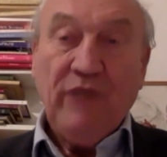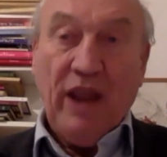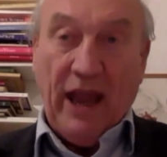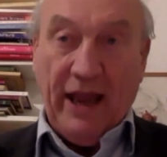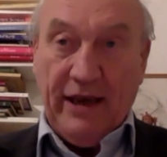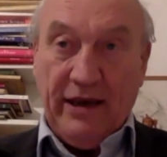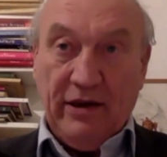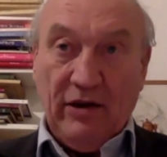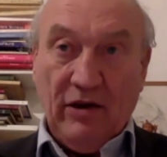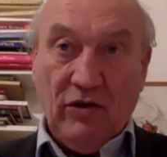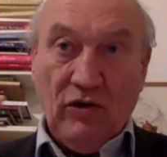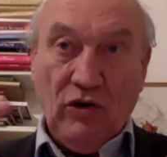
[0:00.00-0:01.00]
and
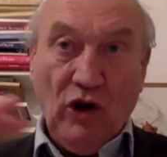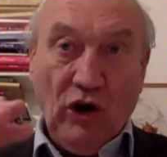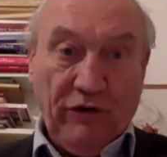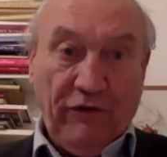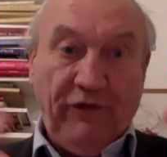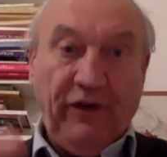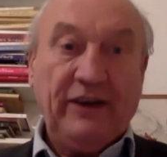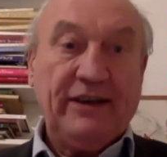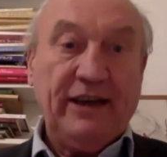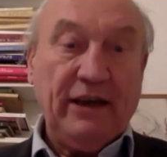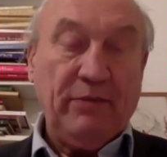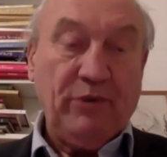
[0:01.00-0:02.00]
not
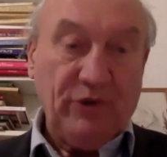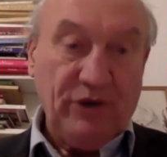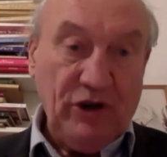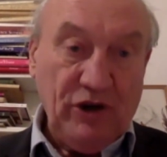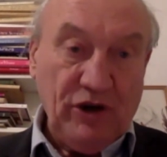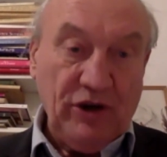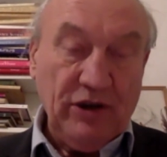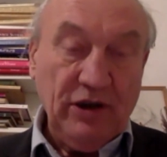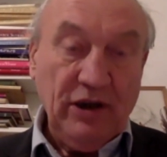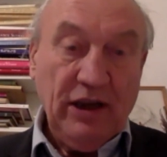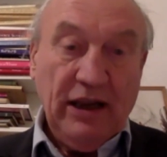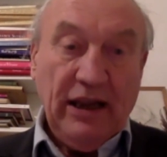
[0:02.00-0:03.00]
fixing a position,
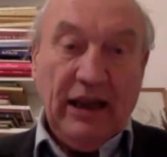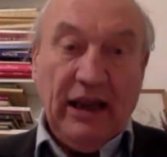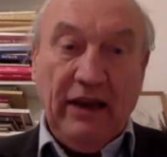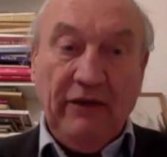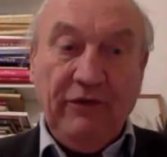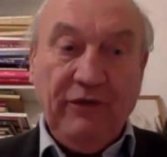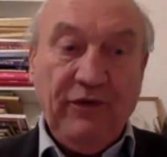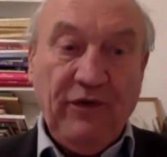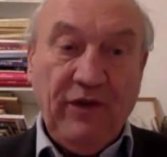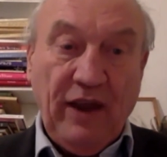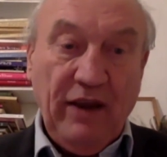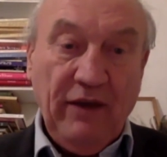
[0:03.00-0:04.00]
if
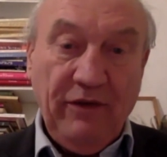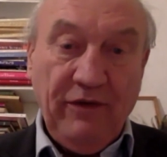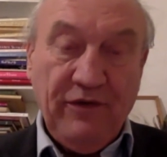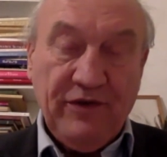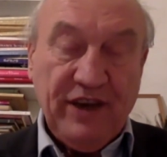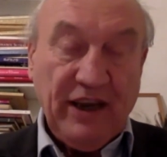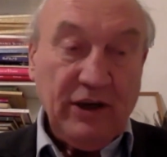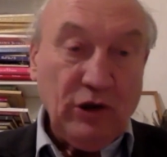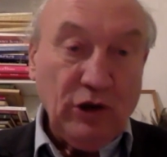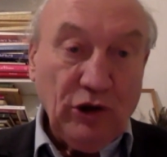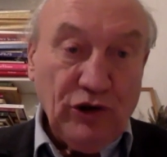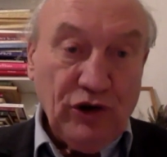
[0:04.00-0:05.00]
if
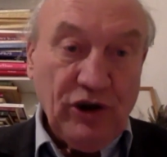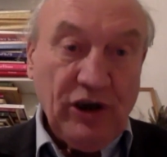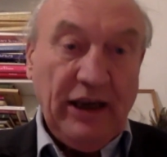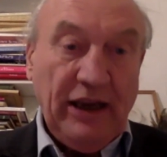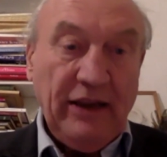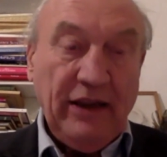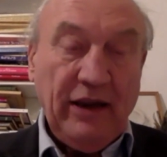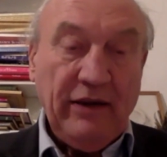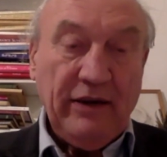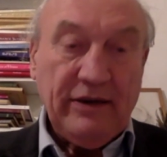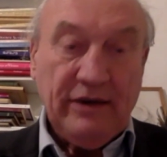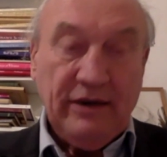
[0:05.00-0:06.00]
psychologically there
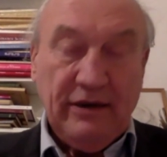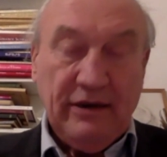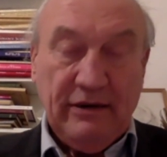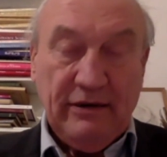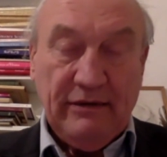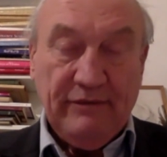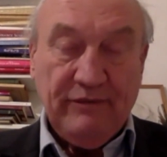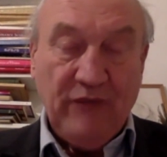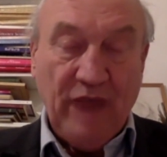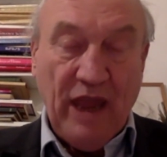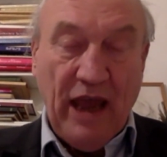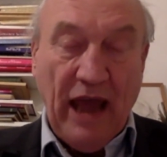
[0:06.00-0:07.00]
is a,
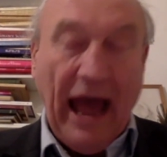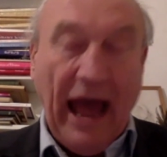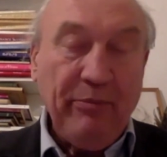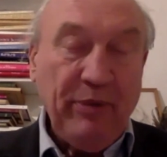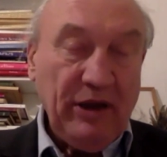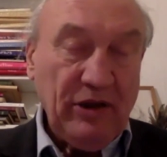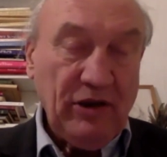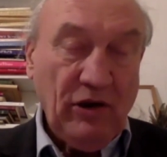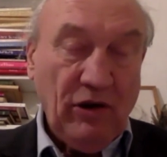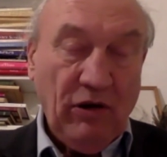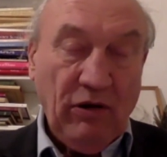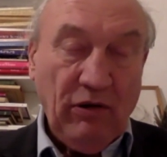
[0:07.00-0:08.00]
a habit
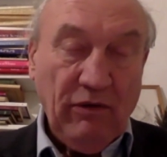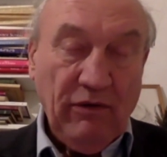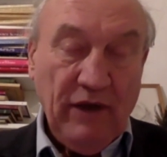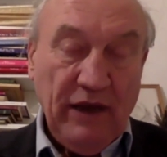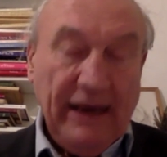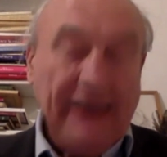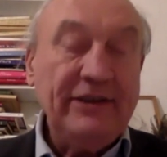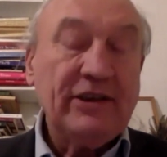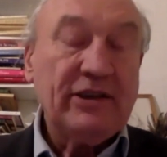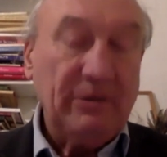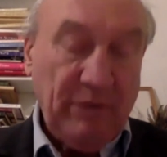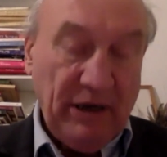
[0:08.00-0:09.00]
of
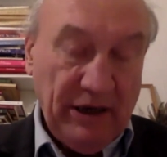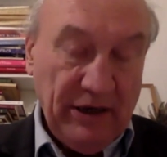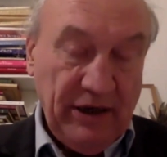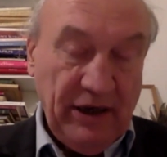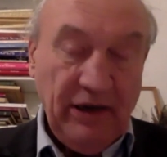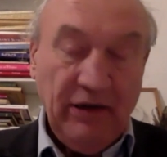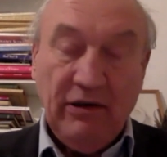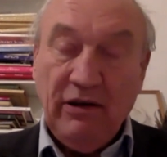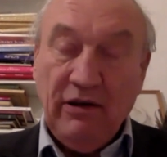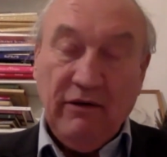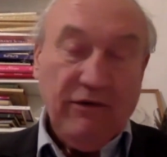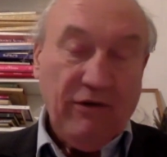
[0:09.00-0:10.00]
instability
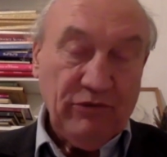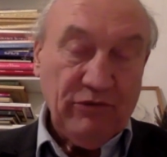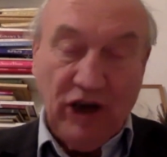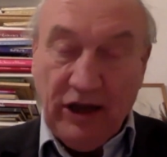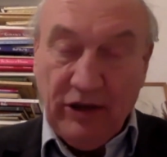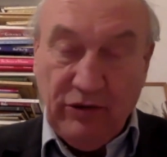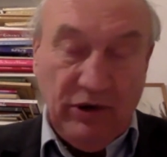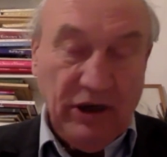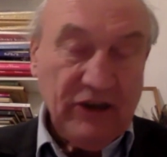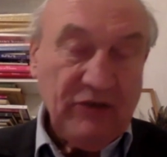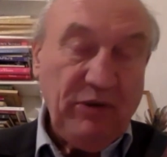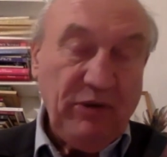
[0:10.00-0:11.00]
from childhood
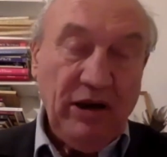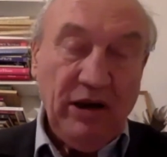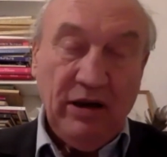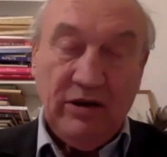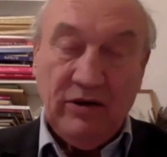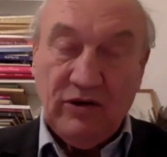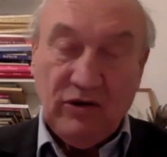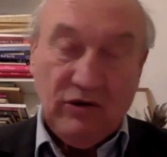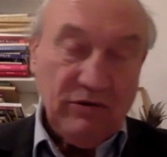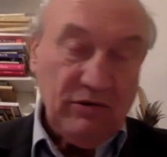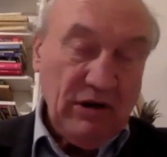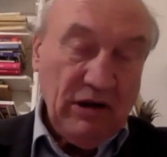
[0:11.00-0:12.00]
experience or